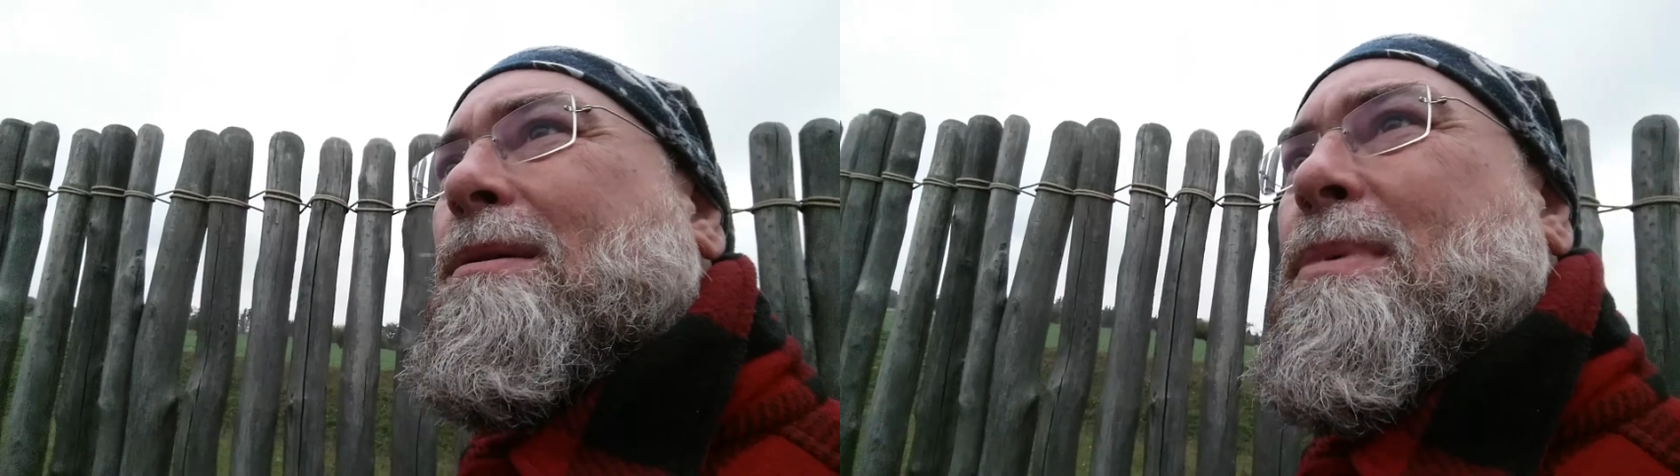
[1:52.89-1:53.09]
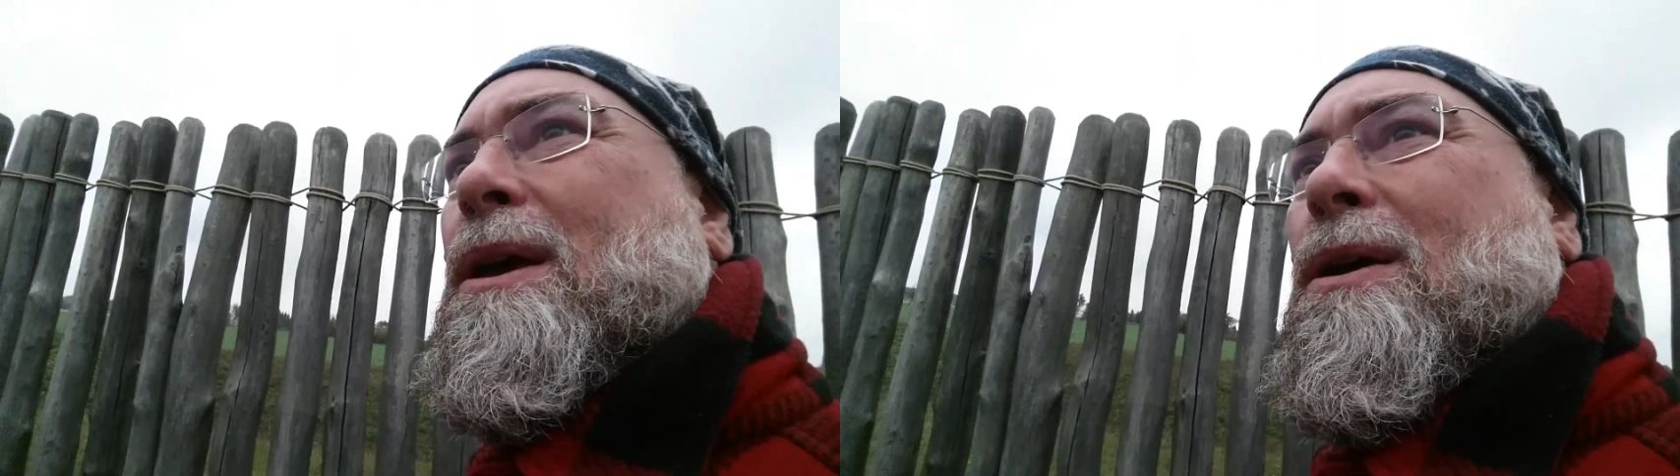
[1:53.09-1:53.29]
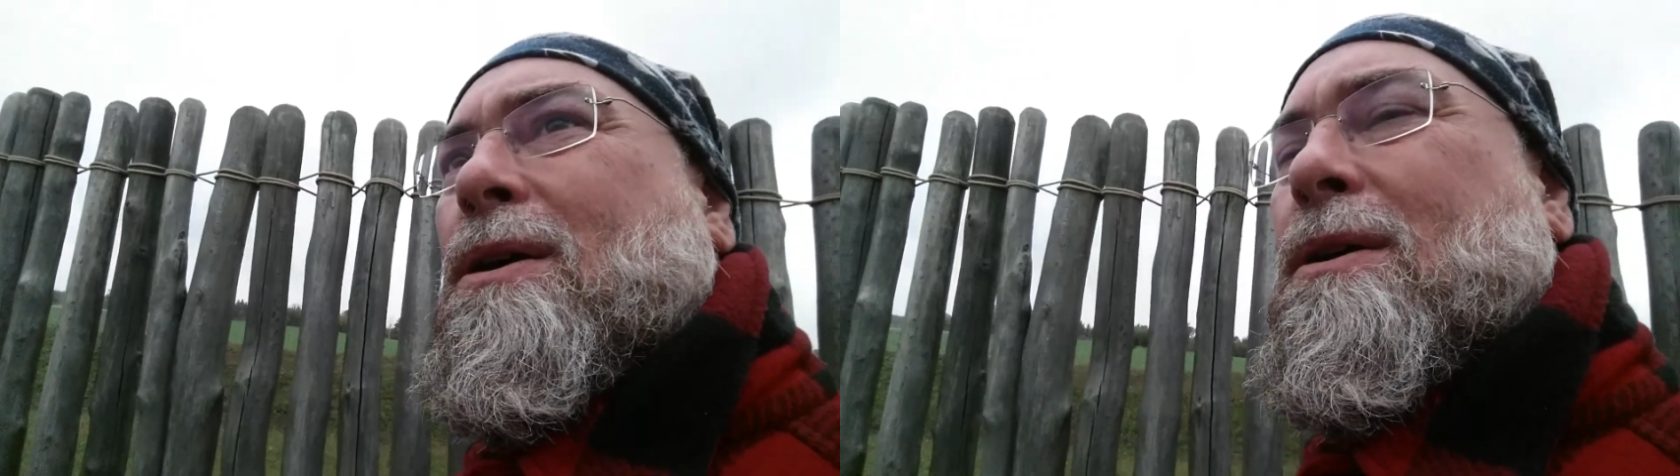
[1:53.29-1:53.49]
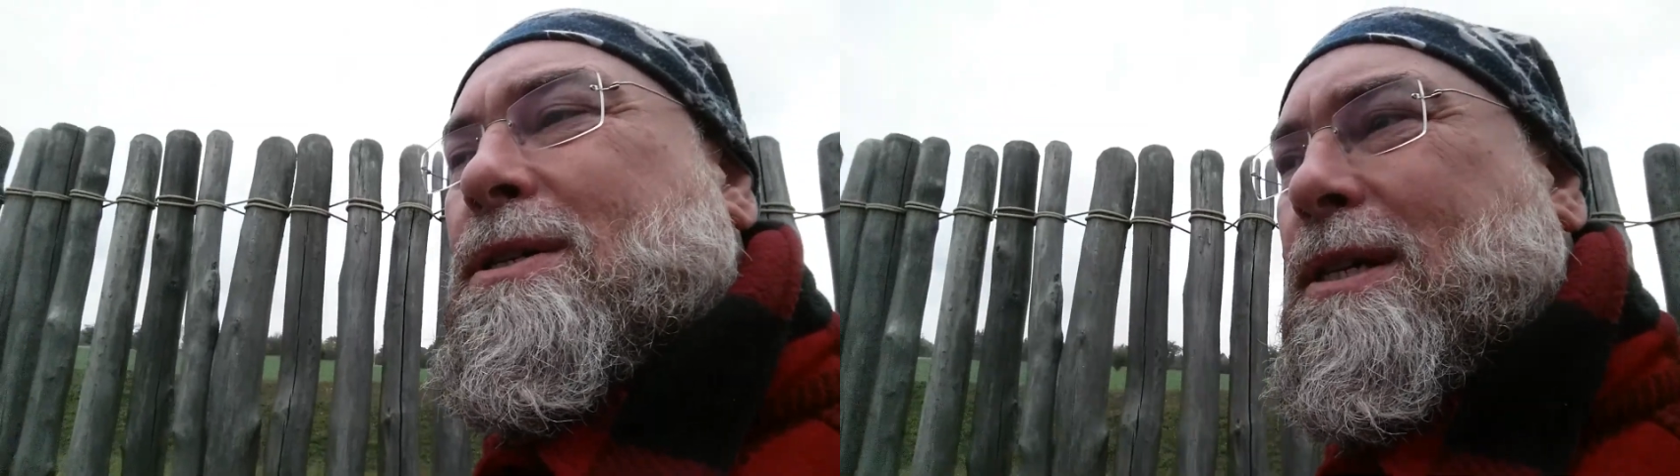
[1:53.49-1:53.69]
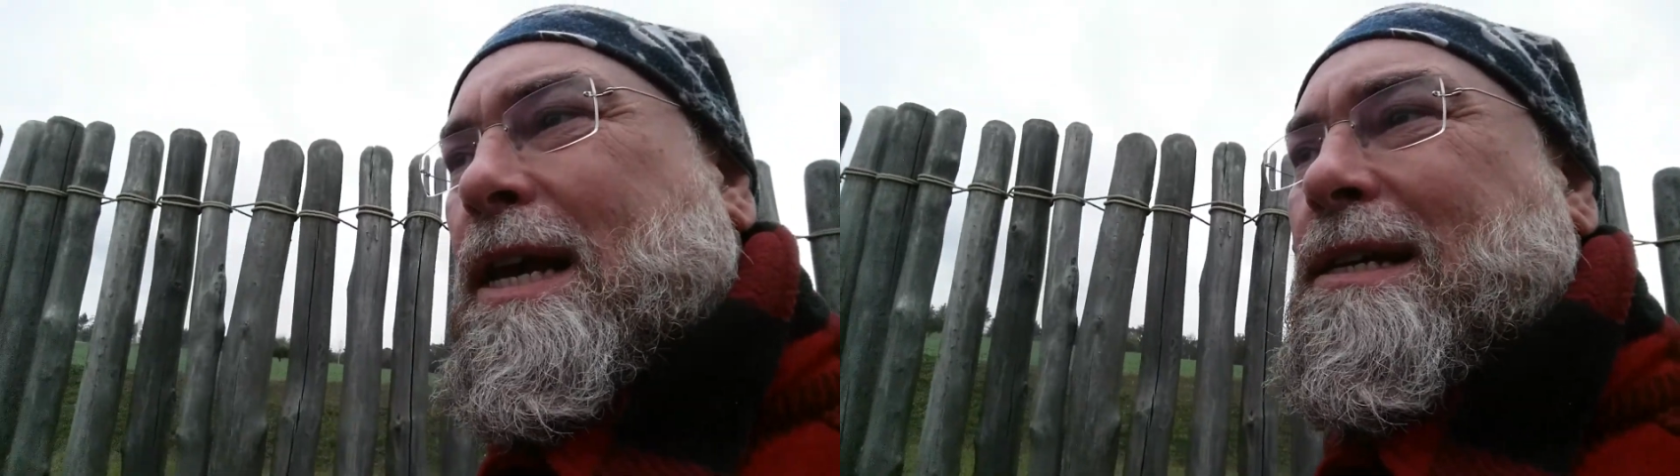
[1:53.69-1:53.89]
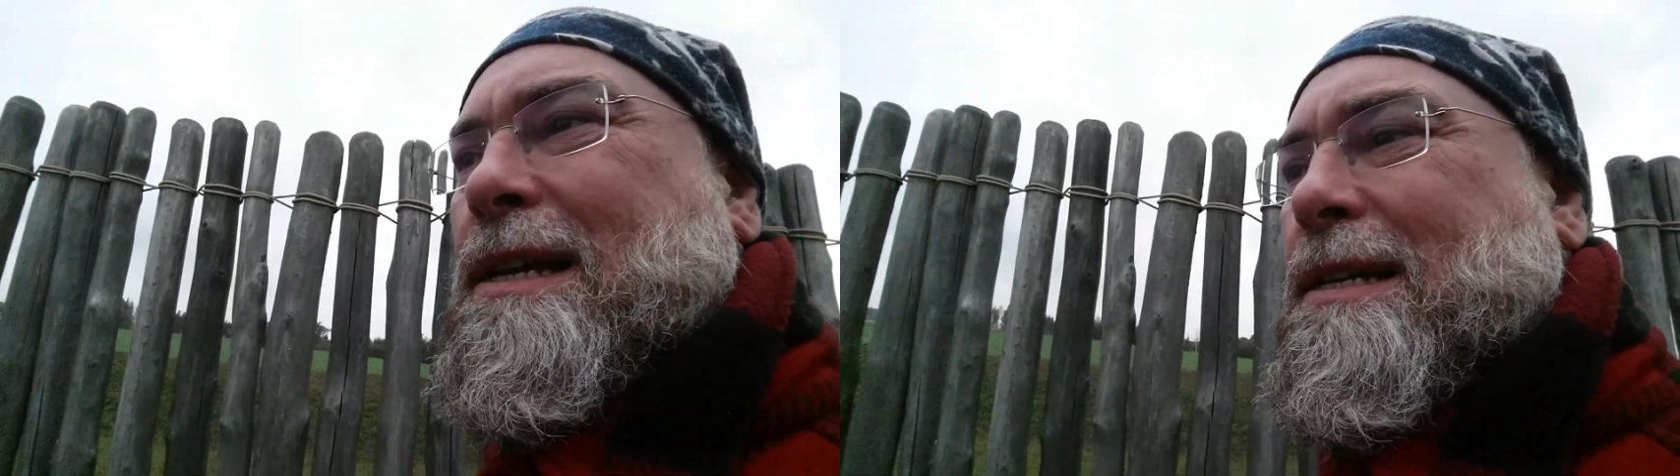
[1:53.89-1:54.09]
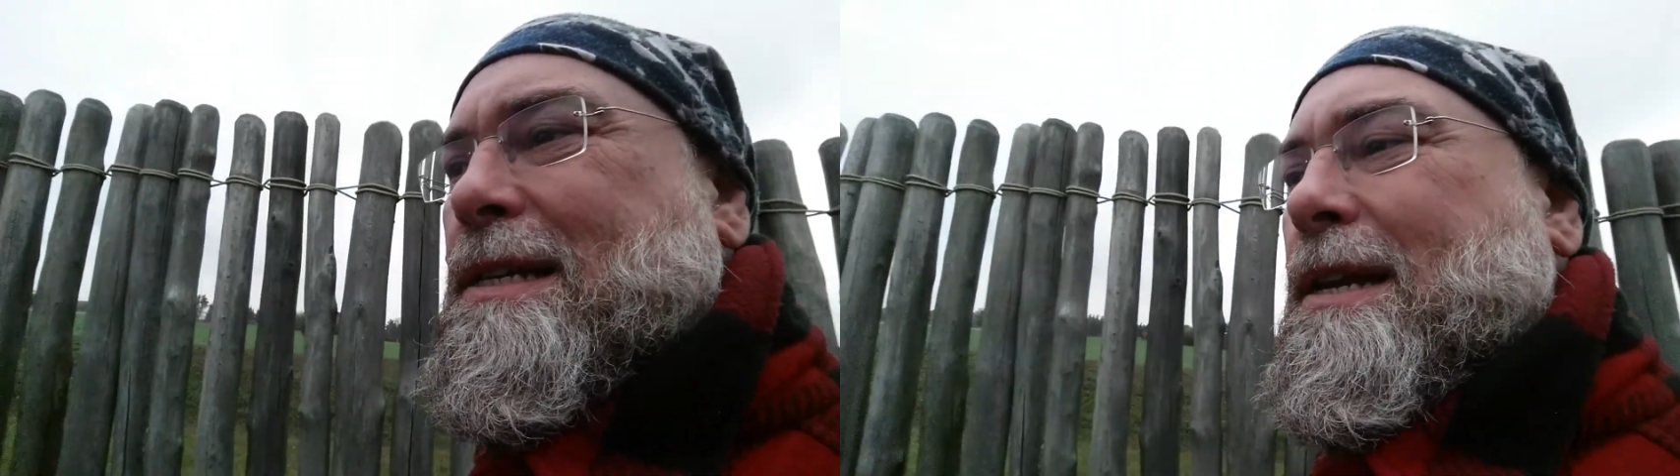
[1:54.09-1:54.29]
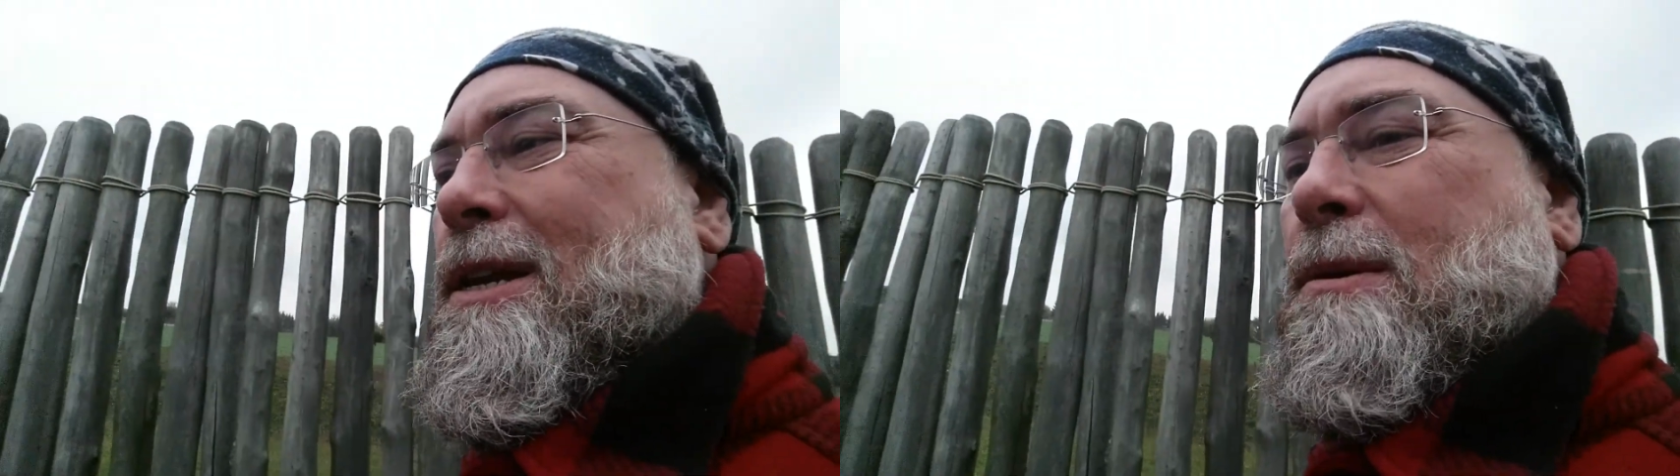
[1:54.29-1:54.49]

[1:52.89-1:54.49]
because it's considered